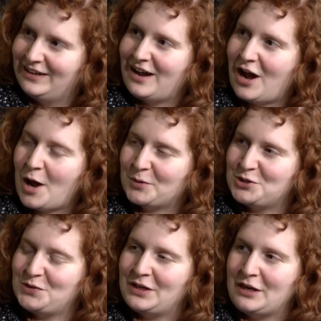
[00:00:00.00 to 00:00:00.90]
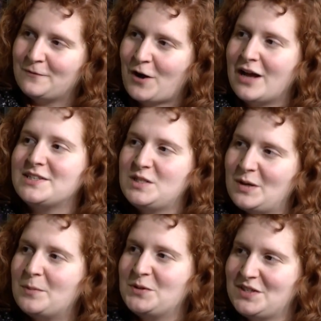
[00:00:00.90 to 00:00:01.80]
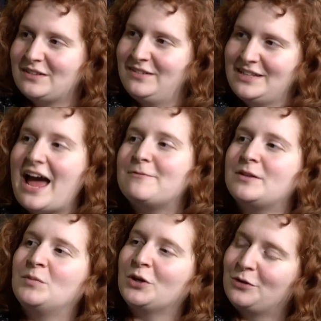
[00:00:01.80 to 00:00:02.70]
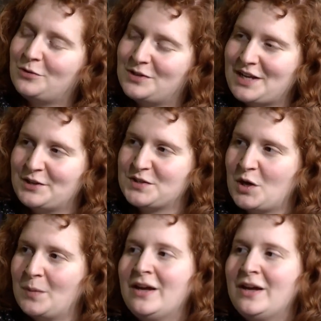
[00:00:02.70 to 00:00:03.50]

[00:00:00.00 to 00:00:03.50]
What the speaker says: opportunity for us to be able to have them look through a telescope.